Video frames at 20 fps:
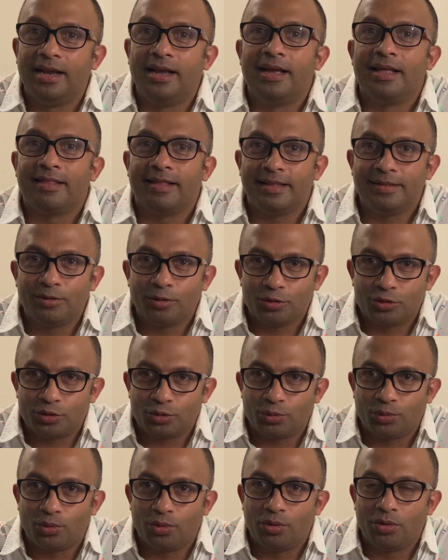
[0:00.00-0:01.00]
than those
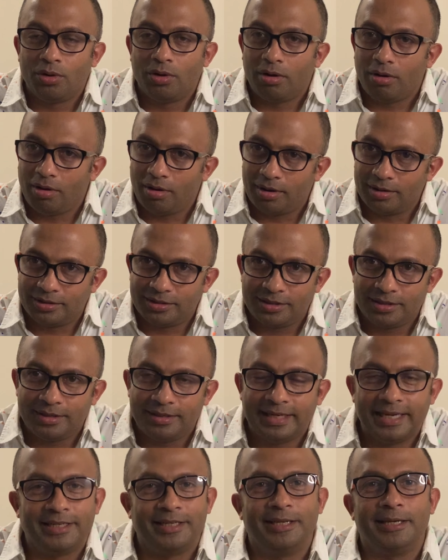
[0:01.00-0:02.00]
who aren't
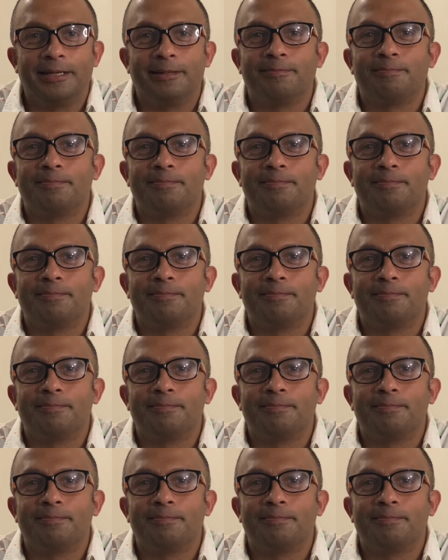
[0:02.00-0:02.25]
getting it.